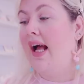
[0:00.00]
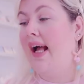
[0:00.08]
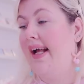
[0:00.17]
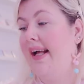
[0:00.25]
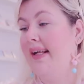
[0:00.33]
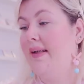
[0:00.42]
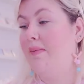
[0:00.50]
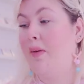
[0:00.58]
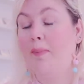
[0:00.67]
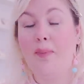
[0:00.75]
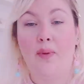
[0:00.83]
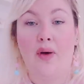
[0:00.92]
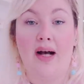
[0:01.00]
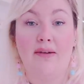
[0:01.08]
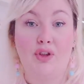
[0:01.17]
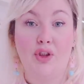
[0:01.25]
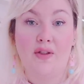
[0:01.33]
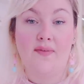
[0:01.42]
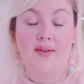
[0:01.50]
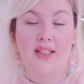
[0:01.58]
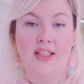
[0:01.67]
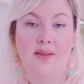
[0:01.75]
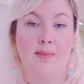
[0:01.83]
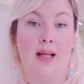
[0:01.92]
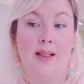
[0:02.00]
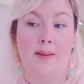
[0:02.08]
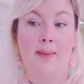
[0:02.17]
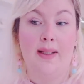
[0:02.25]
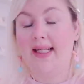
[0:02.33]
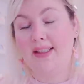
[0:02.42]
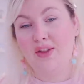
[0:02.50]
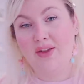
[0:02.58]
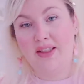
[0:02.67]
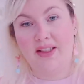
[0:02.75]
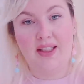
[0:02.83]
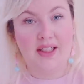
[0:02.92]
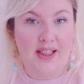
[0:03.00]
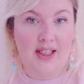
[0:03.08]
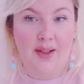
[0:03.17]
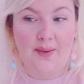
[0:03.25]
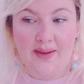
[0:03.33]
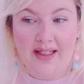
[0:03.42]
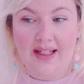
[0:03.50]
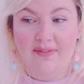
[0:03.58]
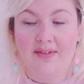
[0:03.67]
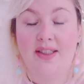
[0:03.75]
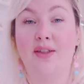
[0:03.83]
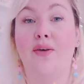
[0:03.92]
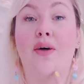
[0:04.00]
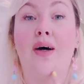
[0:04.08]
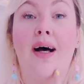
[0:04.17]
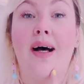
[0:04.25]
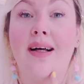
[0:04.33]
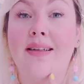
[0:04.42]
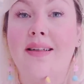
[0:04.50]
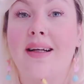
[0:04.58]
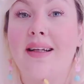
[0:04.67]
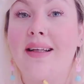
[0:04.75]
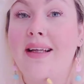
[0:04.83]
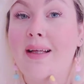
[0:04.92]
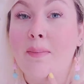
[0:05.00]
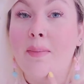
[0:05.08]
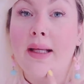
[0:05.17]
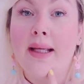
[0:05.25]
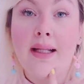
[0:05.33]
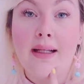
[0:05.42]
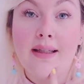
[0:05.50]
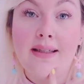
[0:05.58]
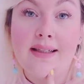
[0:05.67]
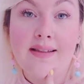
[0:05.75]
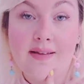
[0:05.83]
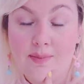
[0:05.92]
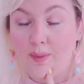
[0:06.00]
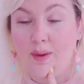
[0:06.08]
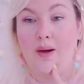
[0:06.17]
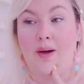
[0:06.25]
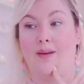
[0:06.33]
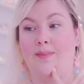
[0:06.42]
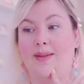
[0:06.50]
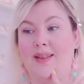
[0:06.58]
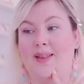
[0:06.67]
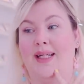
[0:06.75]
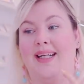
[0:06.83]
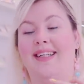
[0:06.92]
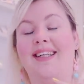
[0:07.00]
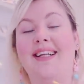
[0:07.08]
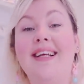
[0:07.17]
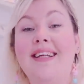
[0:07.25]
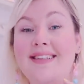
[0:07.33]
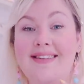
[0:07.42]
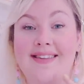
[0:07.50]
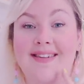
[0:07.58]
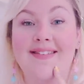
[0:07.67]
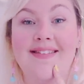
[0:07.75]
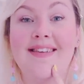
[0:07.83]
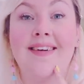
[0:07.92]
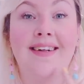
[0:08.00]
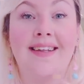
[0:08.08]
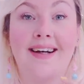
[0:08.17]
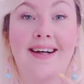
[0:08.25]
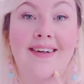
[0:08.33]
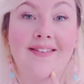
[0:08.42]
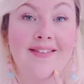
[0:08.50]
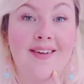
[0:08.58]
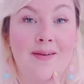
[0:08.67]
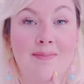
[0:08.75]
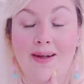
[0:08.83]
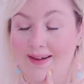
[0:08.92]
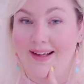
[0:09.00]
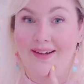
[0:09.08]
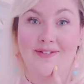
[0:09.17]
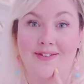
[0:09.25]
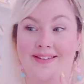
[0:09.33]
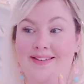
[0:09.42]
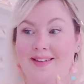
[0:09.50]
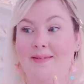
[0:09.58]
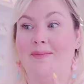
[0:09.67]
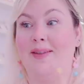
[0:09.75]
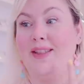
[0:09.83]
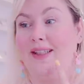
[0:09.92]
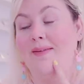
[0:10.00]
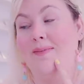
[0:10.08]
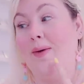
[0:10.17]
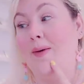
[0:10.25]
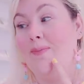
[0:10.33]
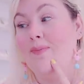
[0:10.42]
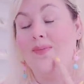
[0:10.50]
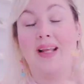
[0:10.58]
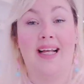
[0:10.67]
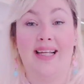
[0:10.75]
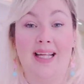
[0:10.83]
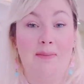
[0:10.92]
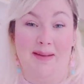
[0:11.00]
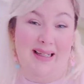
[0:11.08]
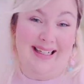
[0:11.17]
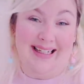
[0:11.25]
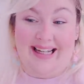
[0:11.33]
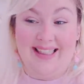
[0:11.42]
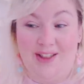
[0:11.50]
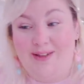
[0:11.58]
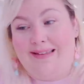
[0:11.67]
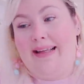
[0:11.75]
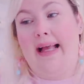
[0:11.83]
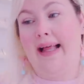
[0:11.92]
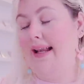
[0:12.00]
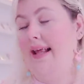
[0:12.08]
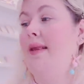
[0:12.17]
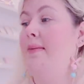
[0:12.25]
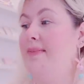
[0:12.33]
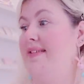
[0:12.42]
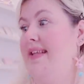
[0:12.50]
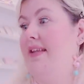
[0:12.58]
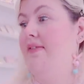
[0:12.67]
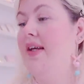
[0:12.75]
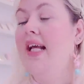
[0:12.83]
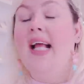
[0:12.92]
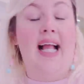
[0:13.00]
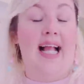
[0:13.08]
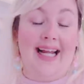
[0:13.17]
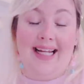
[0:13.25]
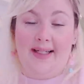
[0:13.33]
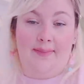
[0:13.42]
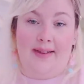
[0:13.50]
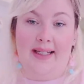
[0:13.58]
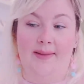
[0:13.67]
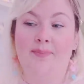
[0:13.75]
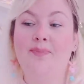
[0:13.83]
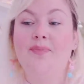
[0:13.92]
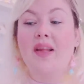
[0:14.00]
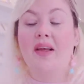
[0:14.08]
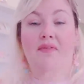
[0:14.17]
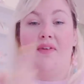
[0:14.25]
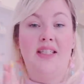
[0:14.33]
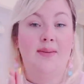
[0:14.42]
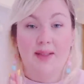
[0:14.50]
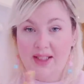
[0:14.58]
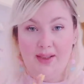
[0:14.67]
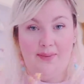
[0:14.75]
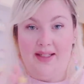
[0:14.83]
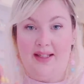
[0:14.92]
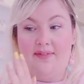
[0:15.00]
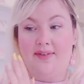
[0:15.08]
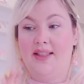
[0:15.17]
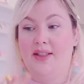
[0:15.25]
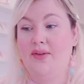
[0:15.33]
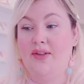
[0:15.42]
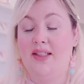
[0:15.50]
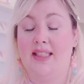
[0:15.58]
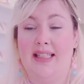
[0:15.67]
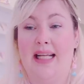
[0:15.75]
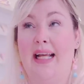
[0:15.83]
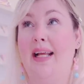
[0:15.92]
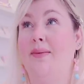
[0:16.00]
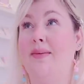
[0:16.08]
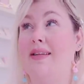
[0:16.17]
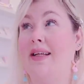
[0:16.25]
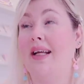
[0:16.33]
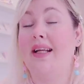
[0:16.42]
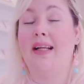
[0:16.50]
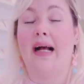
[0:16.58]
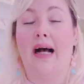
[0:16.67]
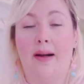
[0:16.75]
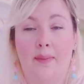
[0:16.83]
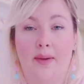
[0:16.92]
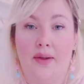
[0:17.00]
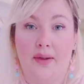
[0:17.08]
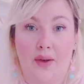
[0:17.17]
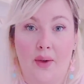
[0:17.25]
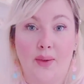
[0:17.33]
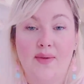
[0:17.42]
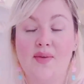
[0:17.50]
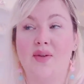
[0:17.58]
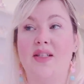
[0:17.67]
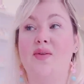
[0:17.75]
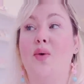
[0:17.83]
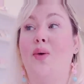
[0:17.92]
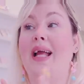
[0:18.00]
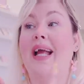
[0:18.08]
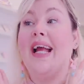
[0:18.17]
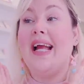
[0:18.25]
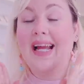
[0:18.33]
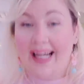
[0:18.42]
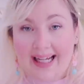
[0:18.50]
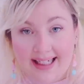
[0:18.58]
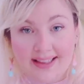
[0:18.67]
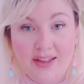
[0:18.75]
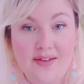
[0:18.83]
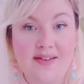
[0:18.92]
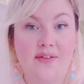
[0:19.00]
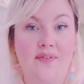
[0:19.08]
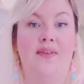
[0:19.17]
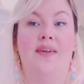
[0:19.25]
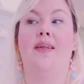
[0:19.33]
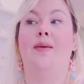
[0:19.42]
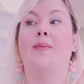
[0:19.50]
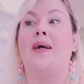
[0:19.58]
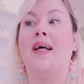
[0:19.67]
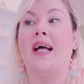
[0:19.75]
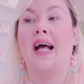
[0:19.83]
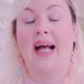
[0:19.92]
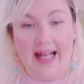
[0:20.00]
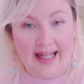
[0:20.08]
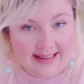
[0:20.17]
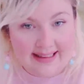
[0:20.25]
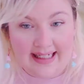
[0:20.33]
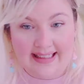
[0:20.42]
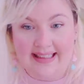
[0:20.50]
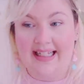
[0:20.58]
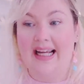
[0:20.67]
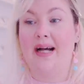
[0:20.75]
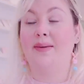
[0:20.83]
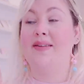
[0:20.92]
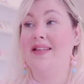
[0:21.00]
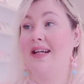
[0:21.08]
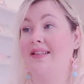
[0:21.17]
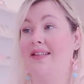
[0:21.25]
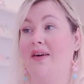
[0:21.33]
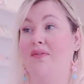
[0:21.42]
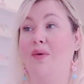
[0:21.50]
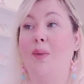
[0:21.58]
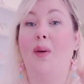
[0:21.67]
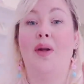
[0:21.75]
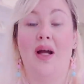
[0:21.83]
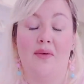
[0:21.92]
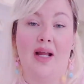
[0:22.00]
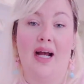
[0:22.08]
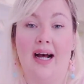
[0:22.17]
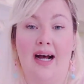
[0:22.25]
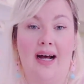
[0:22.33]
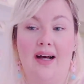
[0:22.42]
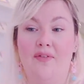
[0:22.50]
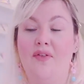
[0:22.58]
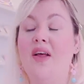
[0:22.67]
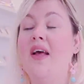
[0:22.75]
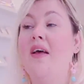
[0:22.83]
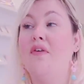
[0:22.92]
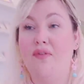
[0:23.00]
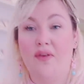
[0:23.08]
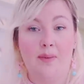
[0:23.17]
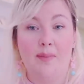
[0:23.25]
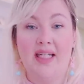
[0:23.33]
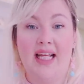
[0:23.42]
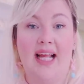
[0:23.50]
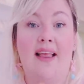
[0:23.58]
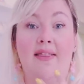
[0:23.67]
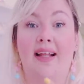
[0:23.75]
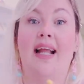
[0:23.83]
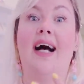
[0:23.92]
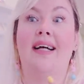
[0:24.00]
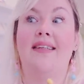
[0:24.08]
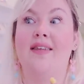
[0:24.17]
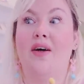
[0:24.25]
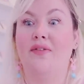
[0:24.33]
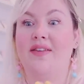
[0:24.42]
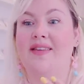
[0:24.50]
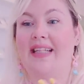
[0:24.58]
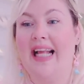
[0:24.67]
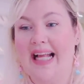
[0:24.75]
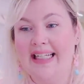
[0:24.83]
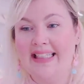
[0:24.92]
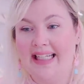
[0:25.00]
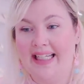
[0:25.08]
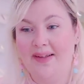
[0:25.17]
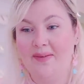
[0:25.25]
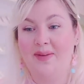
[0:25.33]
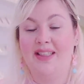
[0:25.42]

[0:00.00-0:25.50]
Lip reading: But I've just finished my Patreon Q&A video and I keep picking at this spot on my chin. So I'm sorry that I've got Mount Everest on my chin, but I keep picking it. I just can't help myself. Anyway, finished my Q&A video today. It was like an hour long, so it took ages to film and edit. I was sat down for about an hour and a half filming it, and then I had to obviously edit it,